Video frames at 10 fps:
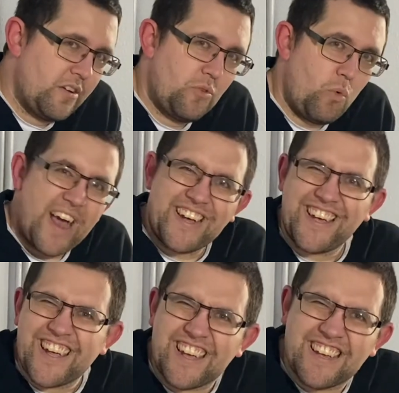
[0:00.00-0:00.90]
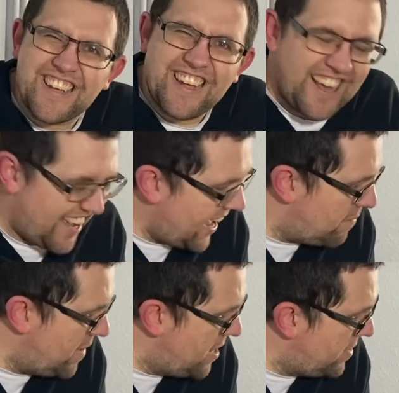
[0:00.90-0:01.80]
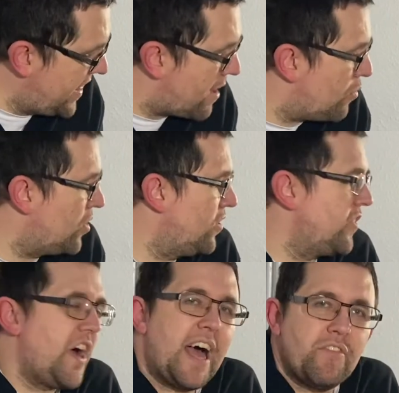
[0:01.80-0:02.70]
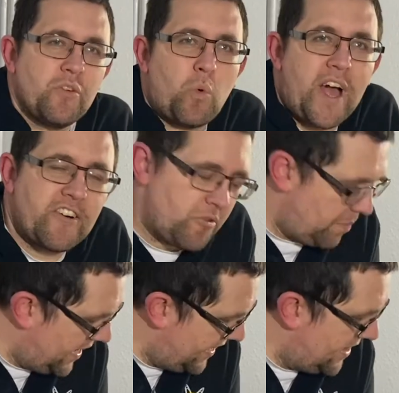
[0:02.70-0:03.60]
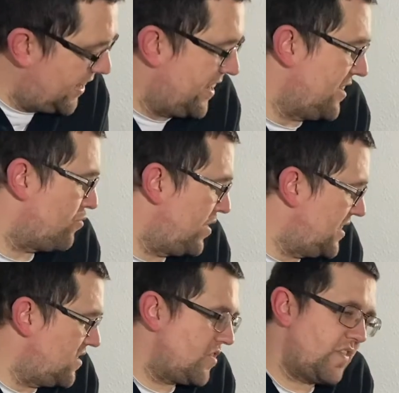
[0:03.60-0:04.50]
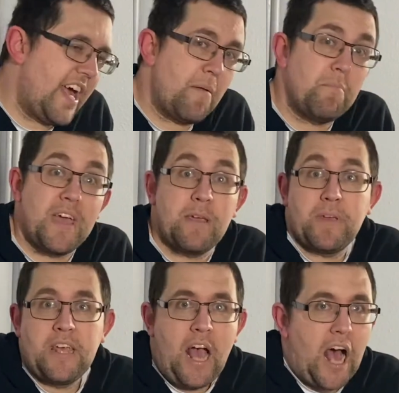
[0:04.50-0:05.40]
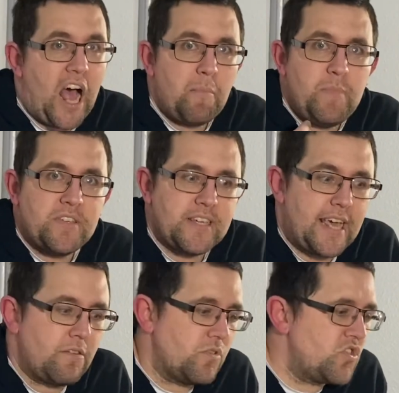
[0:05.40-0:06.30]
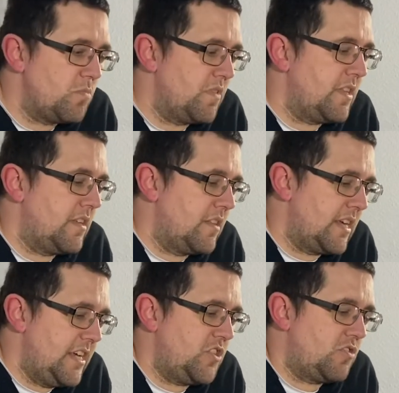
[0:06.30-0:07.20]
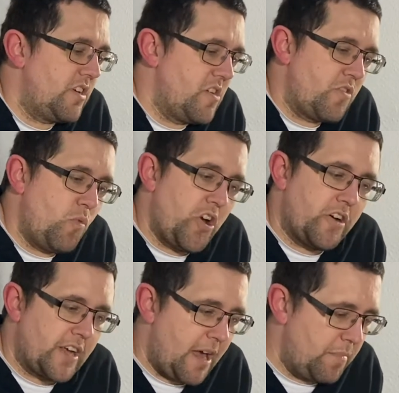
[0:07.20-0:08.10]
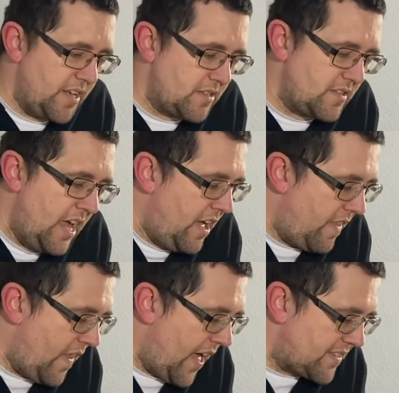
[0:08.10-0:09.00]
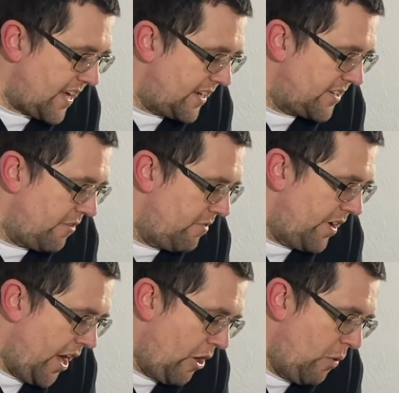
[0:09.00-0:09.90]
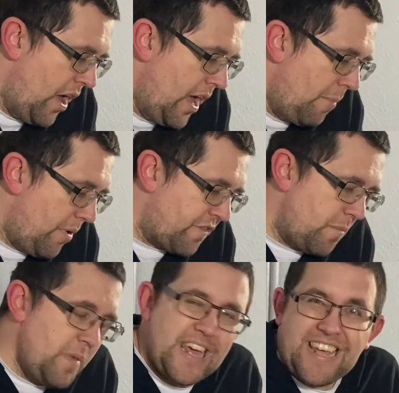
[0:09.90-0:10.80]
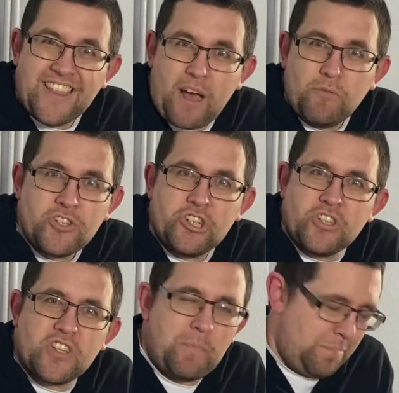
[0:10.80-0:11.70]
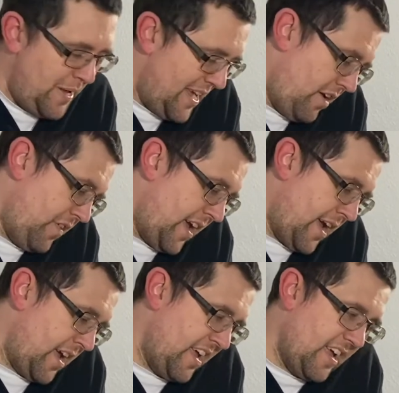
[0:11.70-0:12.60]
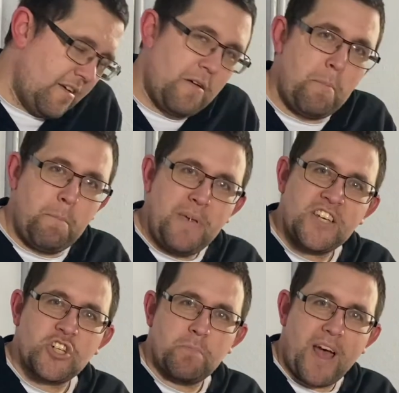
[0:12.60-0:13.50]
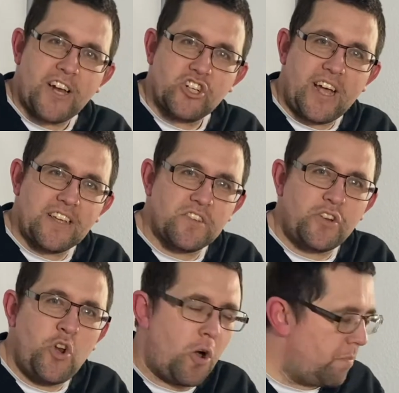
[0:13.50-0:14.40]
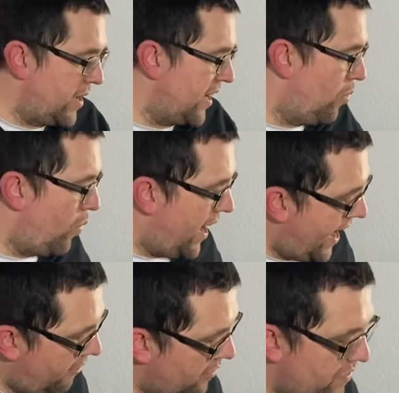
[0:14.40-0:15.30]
wacky. And maybe that will not have the wider appeal, and there's reasons for that. And maybe I'm missing out some of the history on whatnot cabinets that I don't know. But for me, that was just a bit of a mishmash as not being aware of